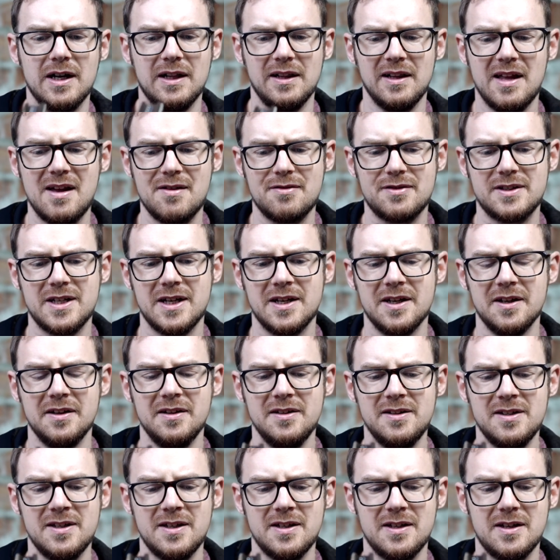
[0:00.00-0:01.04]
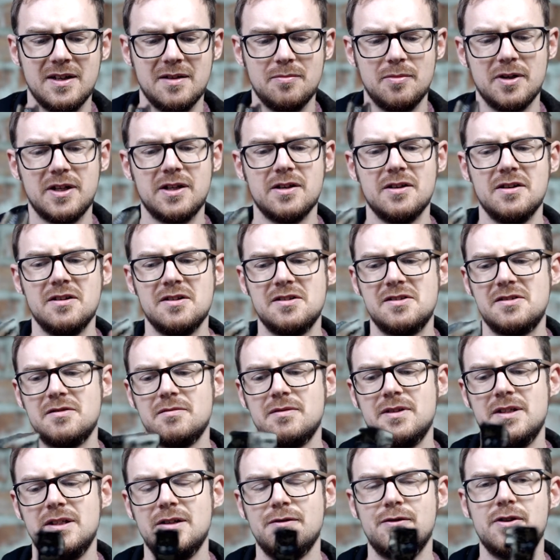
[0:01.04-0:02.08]
a left hand, because
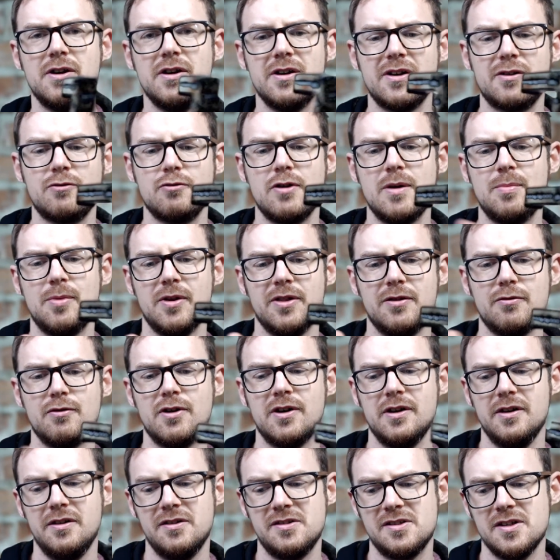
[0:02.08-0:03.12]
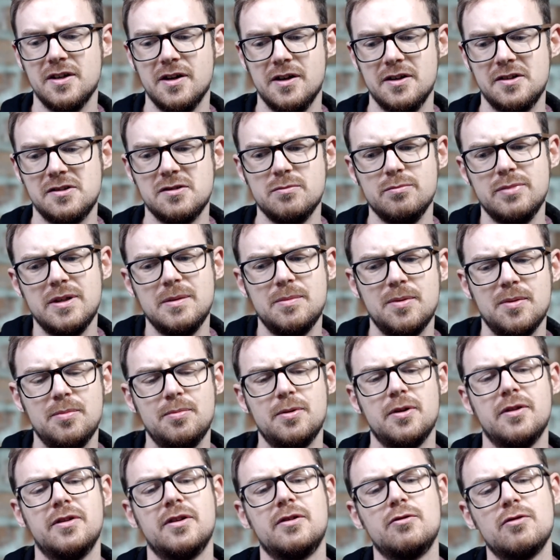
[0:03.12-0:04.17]
you've got a grip on the right hand side. Some people
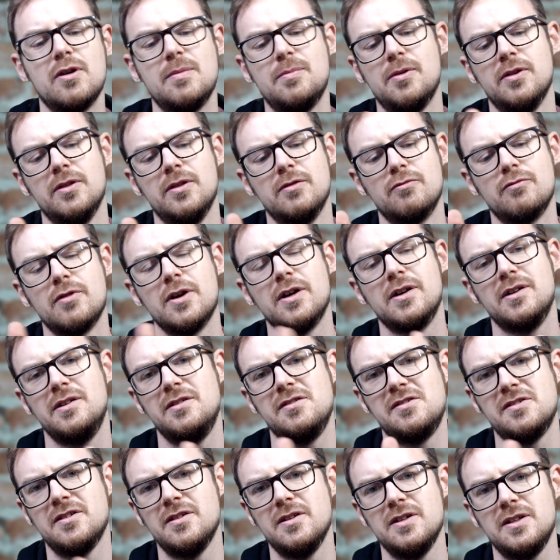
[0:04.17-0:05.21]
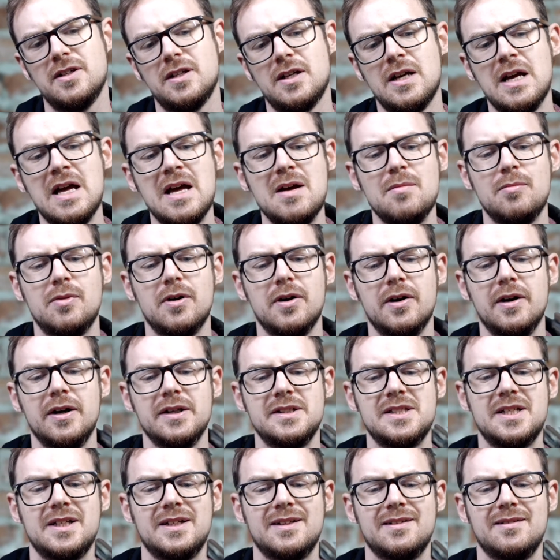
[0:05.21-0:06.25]
put the grip on the right hand side,
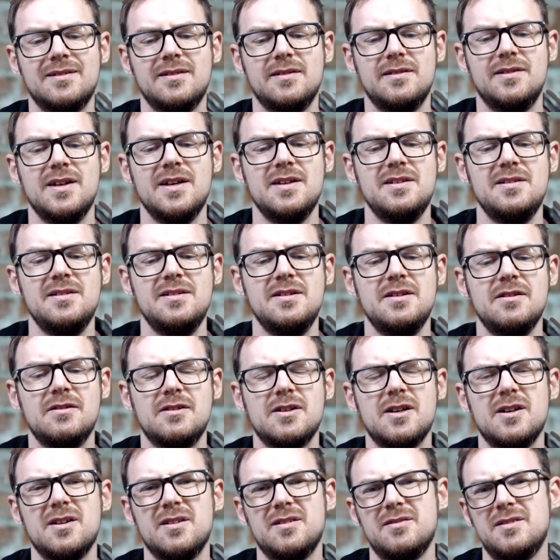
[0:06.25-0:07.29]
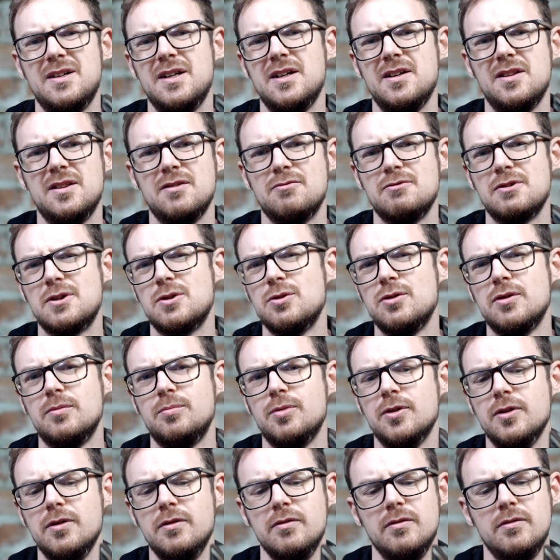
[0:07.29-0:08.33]
but then you can't hit the record
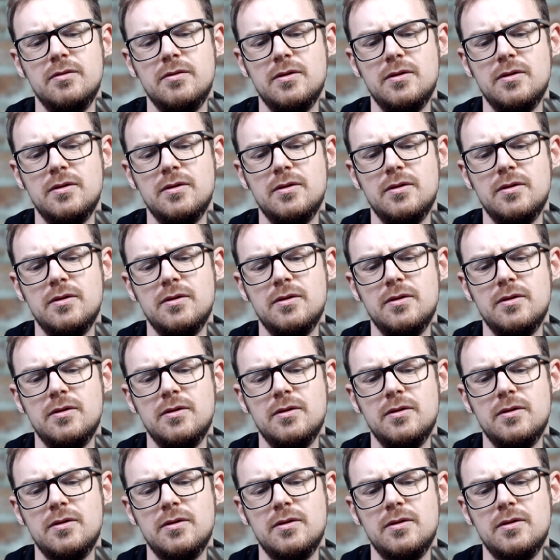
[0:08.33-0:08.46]
button,